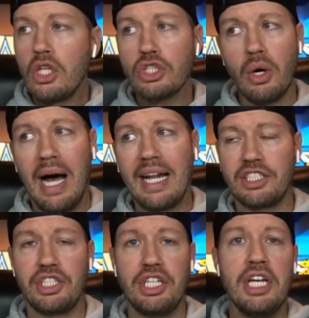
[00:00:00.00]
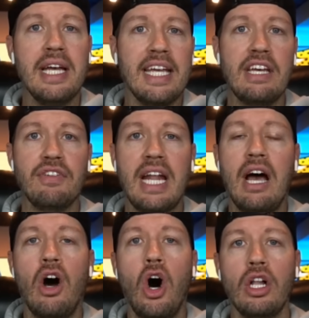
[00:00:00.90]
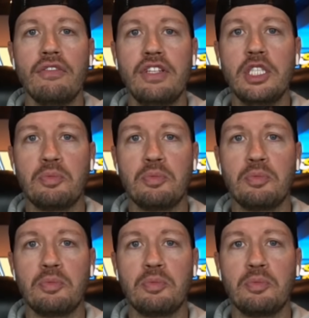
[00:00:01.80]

So, honestly, given how all of these